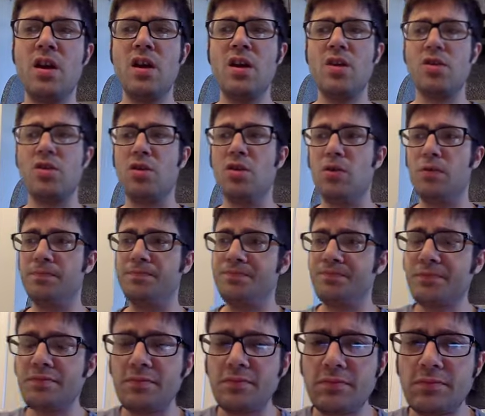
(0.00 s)
So
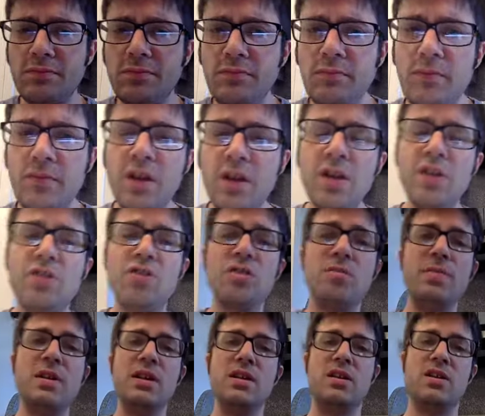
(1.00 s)
this will
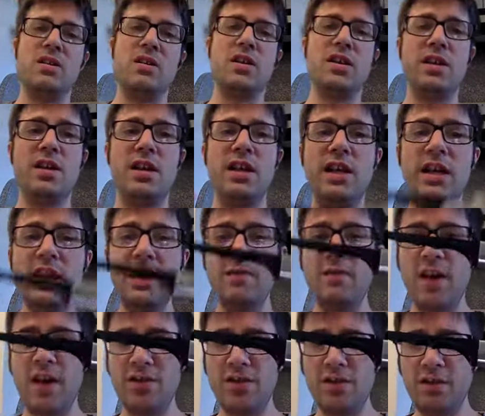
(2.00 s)
be our heating
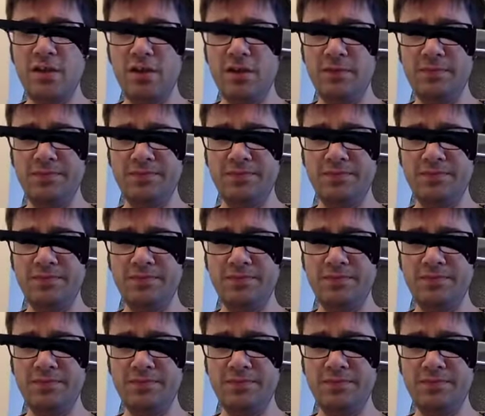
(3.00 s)
vessel,